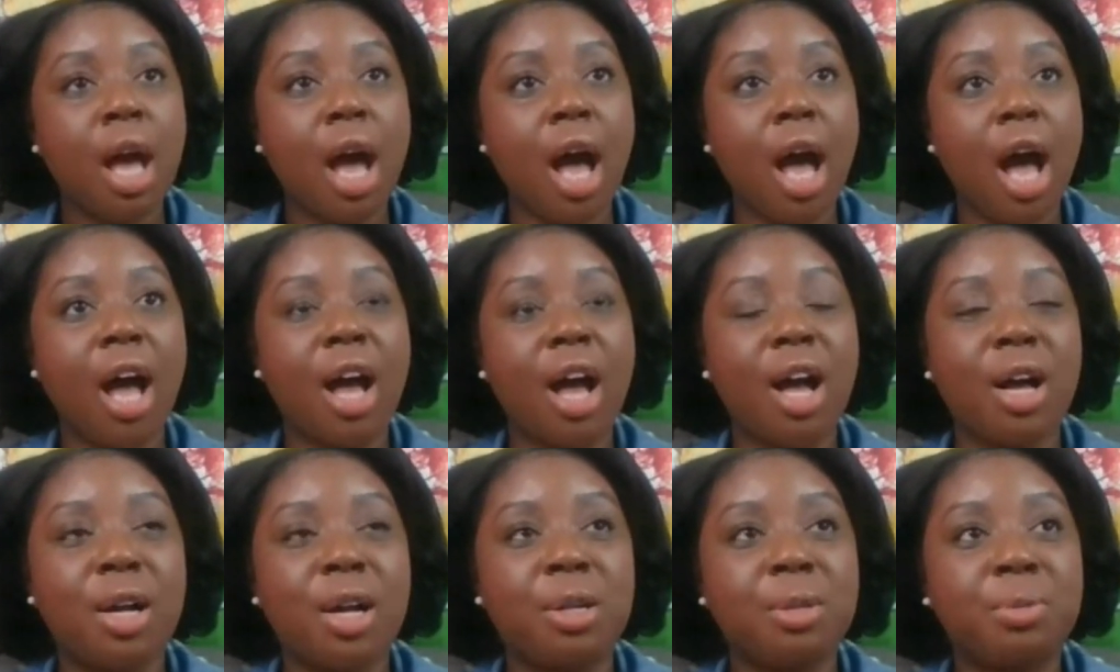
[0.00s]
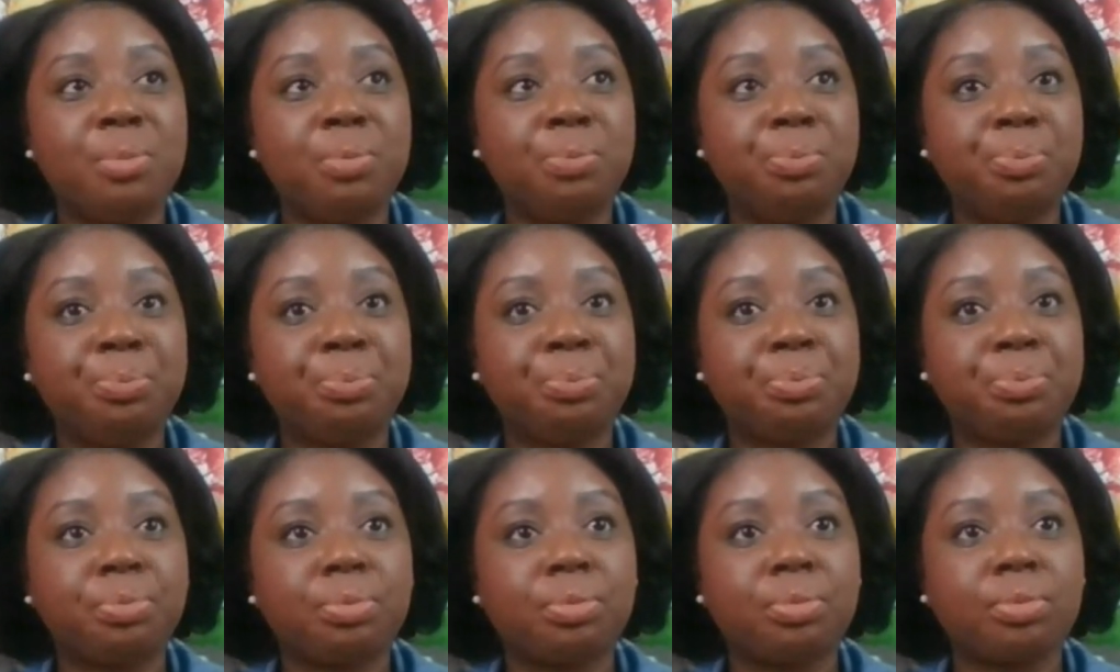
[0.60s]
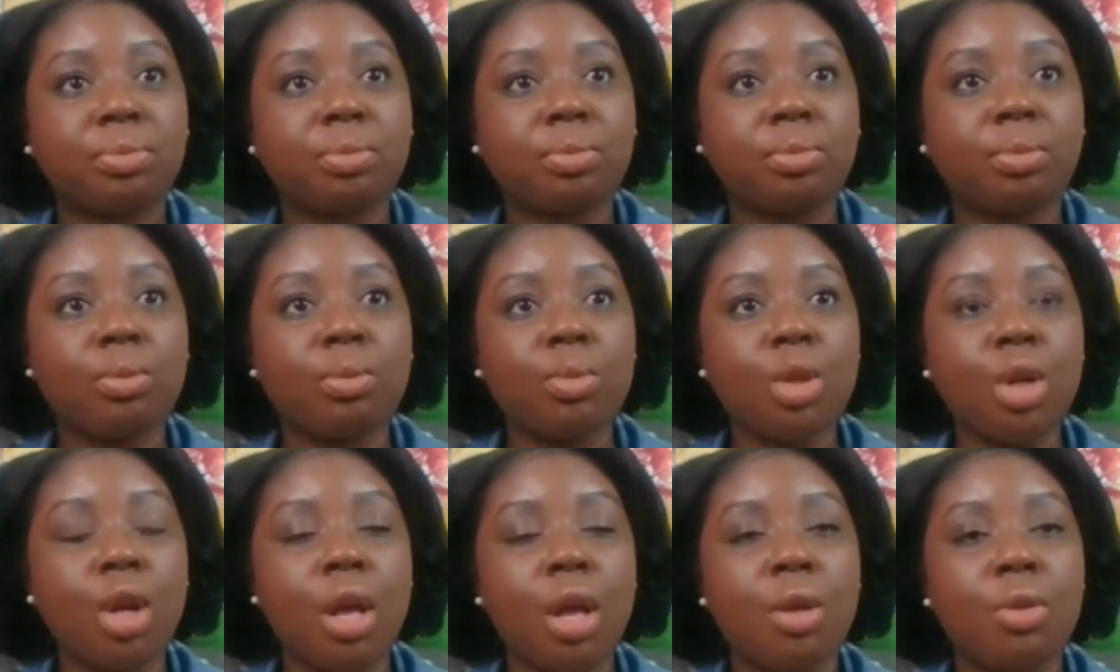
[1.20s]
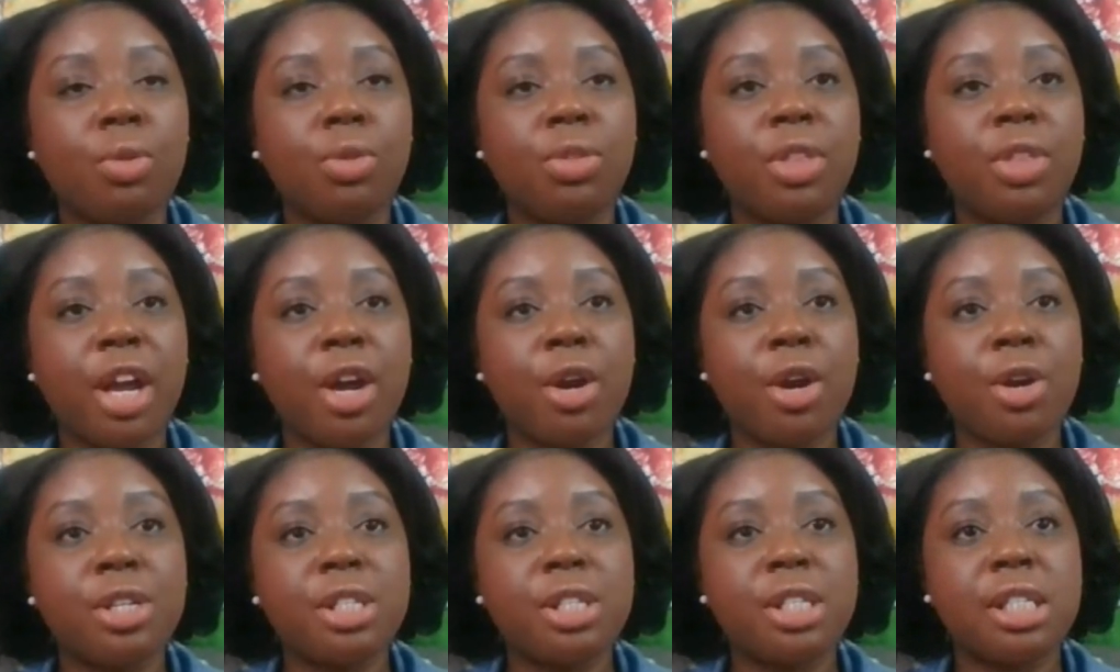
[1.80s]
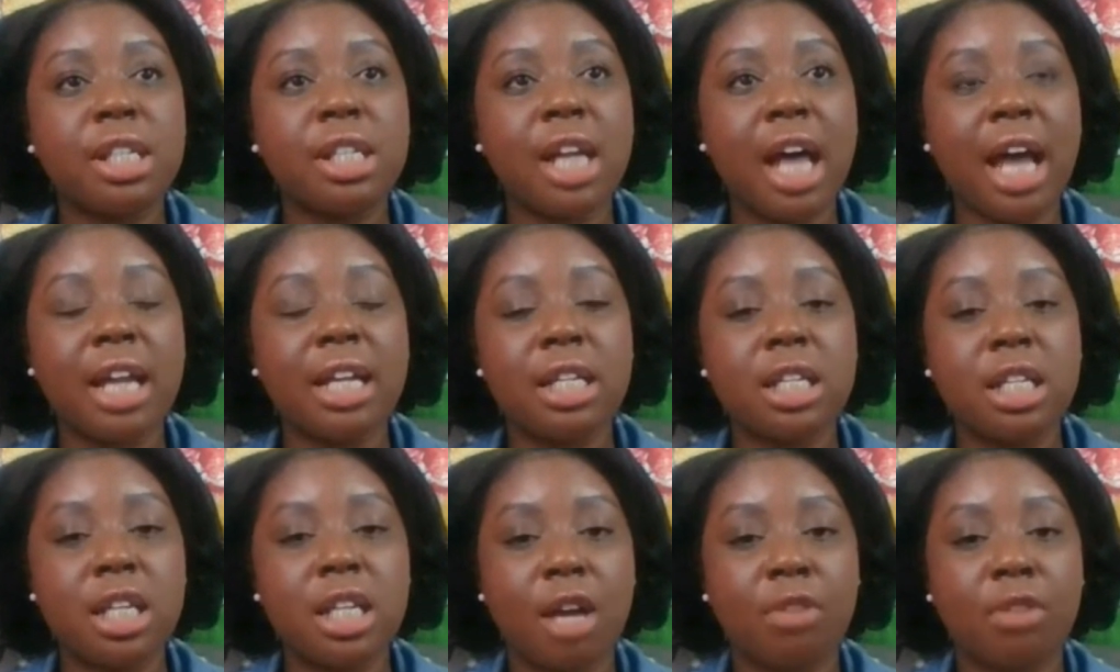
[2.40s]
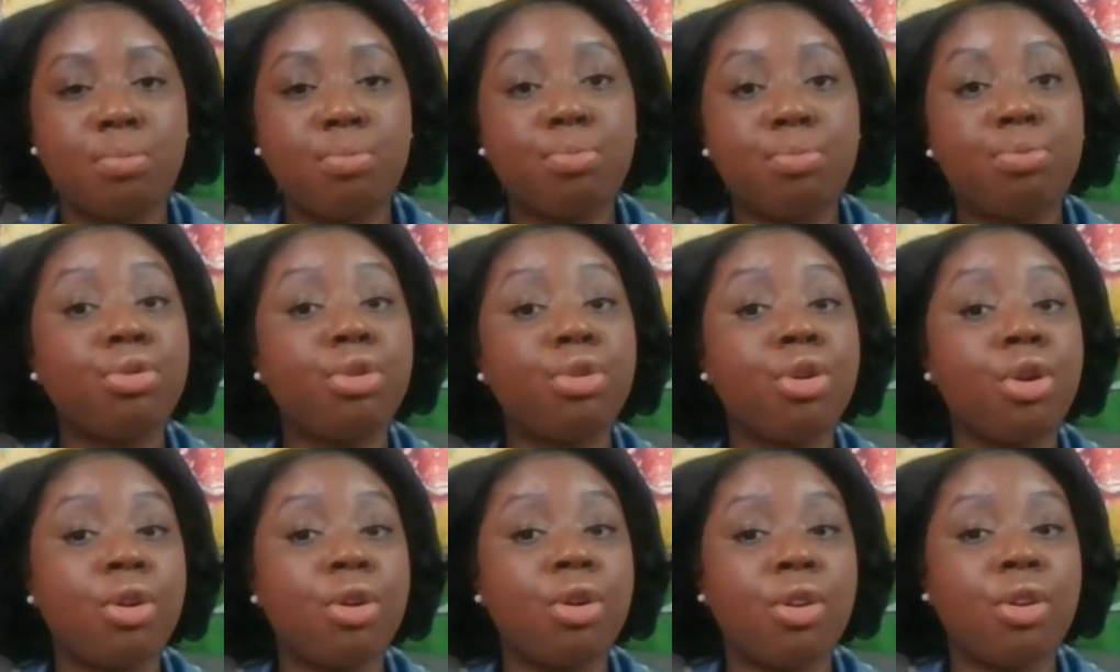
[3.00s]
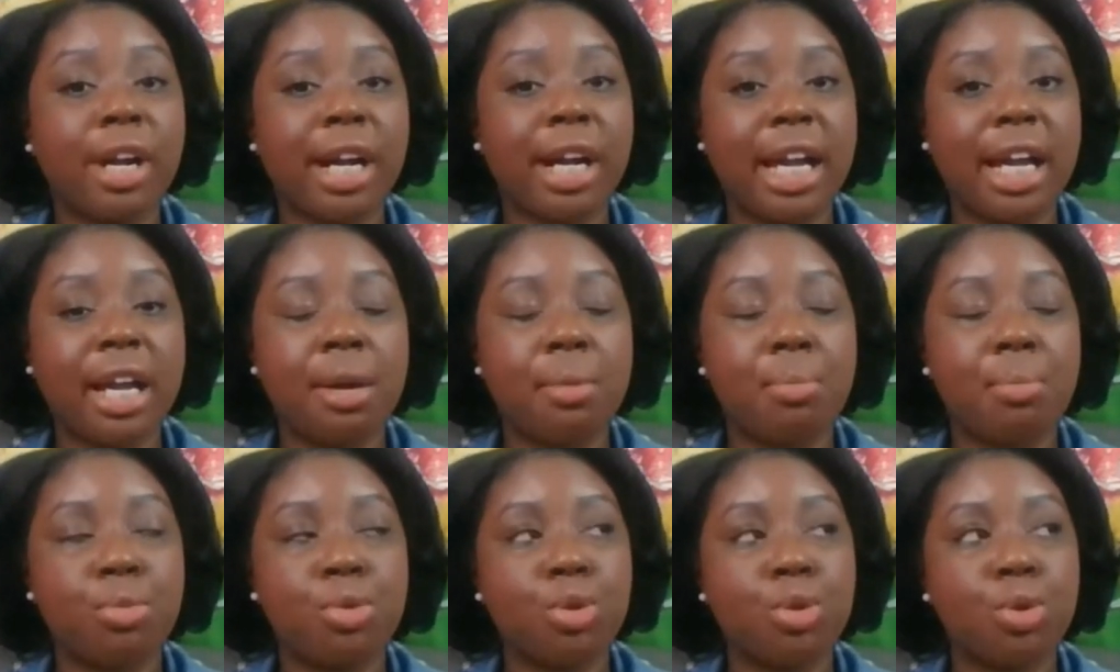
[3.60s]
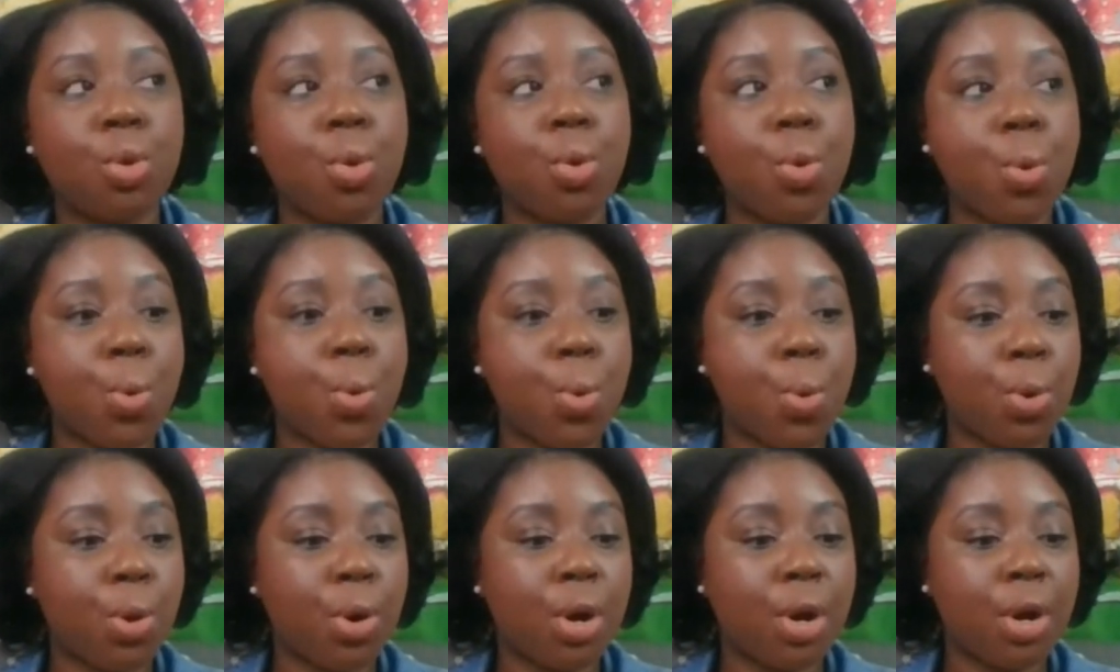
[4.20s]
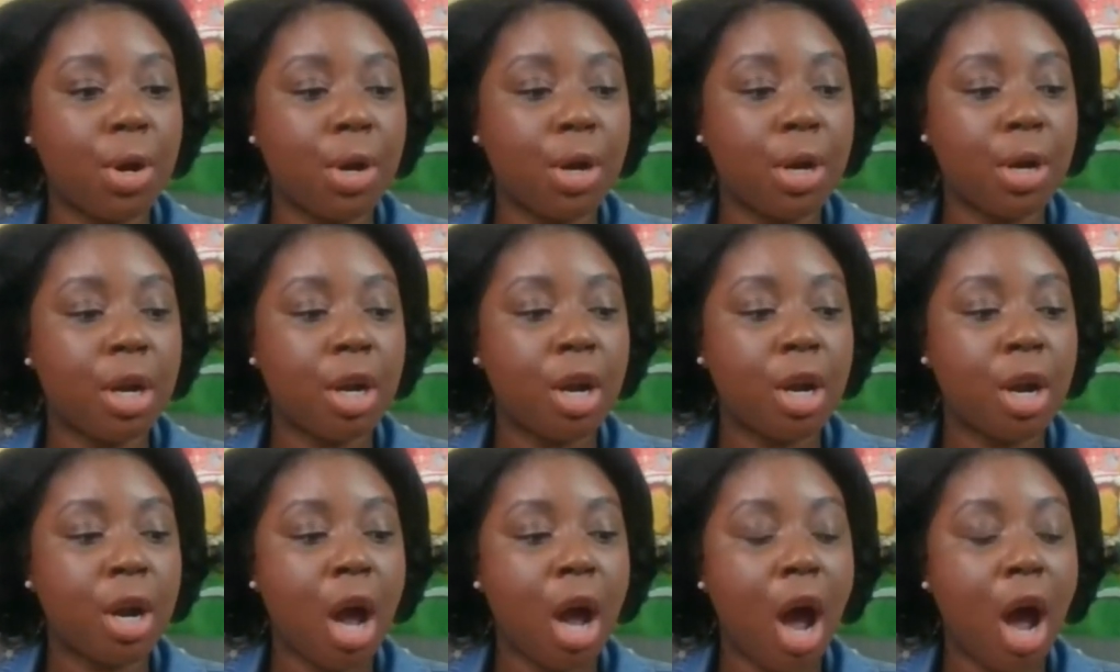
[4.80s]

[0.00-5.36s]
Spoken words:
there is not enough programs or